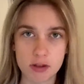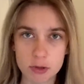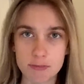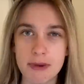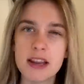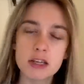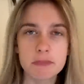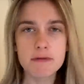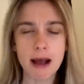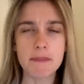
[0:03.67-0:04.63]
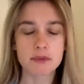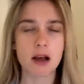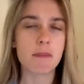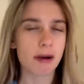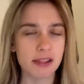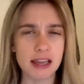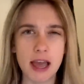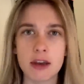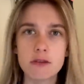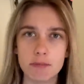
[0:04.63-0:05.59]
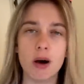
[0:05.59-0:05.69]
that was meant to be wrapped up by the
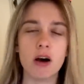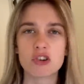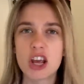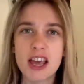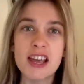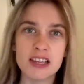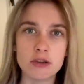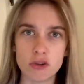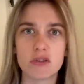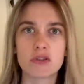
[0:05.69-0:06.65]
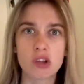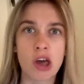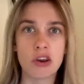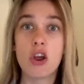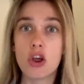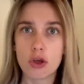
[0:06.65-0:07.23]
end of March is not done.